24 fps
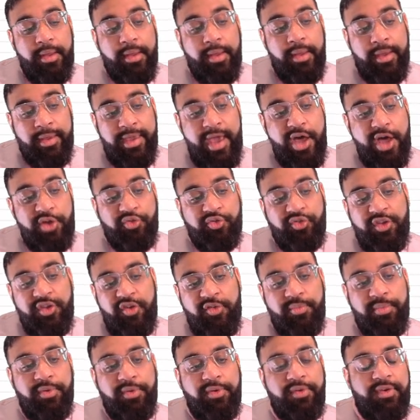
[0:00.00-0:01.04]
Accounts
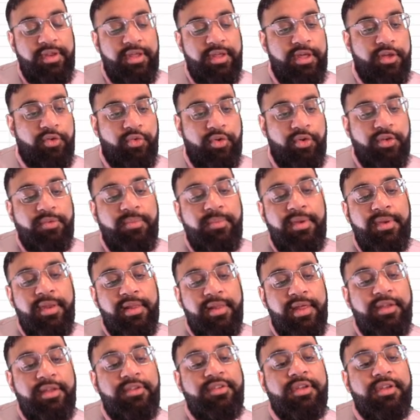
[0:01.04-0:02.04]
receivable decreased, meaning less